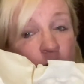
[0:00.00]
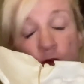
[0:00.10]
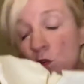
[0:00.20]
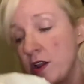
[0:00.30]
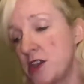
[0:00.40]

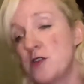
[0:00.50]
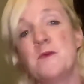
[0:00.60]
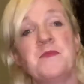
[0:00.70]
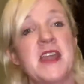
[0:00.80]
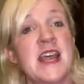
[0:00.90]
for you
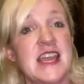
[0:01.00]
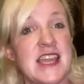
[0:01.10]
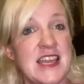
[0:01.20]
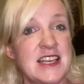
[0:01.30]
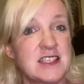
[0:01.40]

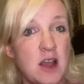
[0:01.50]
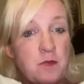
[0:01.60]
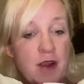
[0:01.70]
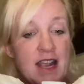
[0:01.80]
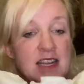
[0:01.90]
is a
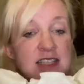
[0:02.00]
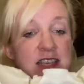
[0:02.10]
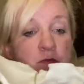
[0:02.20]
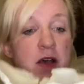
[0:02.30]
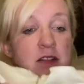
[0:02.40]
pregnancy
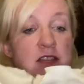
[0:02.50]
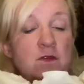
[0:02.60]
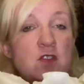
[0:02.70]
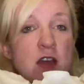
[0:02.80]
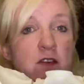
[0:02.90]
belt. If
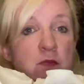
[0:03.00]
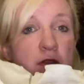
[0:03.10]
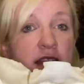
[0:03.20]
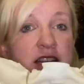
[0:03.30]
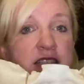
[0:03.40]
you have a
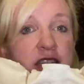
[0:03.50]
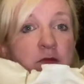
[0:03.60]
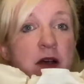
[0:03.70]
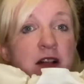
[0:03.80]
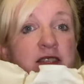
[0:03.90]
pregnancy
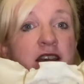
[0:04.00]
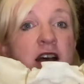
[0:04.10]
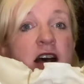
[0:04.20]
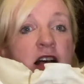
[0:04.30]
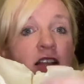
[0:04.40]
belt,
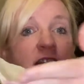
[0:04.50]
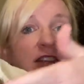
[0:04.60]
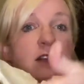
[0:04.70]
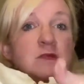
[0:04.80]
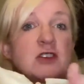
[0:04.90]
a lot of
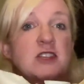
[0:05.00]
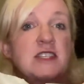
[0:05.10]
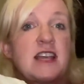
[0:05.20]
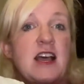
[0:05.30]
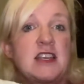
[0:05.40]
times they're
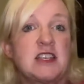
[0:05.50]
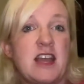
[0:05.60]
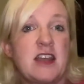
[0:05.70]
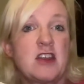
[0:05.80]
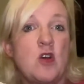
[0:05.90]
designed to
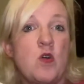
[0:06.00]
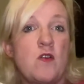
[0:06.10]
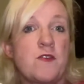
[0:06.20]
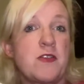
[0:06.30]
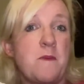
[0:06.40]
kind of go
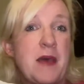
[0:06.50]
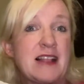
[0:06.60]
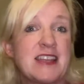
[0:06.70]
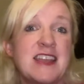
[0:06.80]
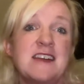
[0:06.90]
over the
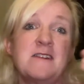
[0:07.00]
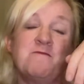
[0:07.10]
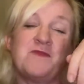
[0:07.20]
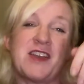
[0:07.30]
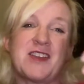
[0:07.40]
belly
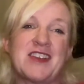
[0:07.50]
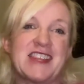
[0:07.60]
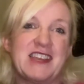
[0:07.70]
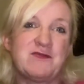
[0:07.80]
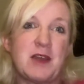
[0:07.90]
and
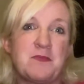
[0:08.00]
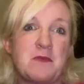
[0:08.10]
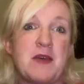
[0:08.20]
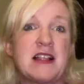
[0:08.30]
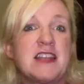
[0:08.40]
lift up the
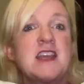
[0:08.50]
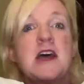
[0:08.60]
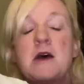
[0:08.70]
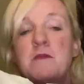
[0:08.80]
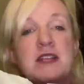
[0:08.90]
belly,
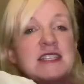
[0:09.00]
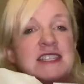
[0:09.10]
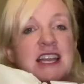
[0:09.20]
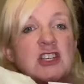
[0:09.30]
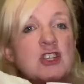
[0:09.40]
but
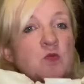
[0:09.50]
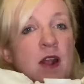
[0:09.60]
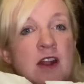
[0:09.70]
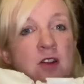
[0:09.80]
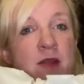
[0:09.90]
instead just
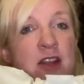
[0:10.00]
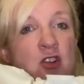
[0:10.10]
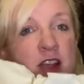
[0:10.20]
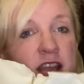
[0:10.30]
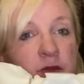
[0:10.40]
wear it around your
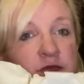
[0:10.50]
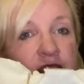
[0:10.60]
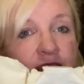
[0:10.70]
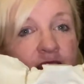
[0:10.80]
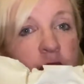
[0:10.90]
hips
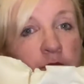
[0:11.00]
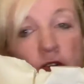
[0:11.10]
and kind of pull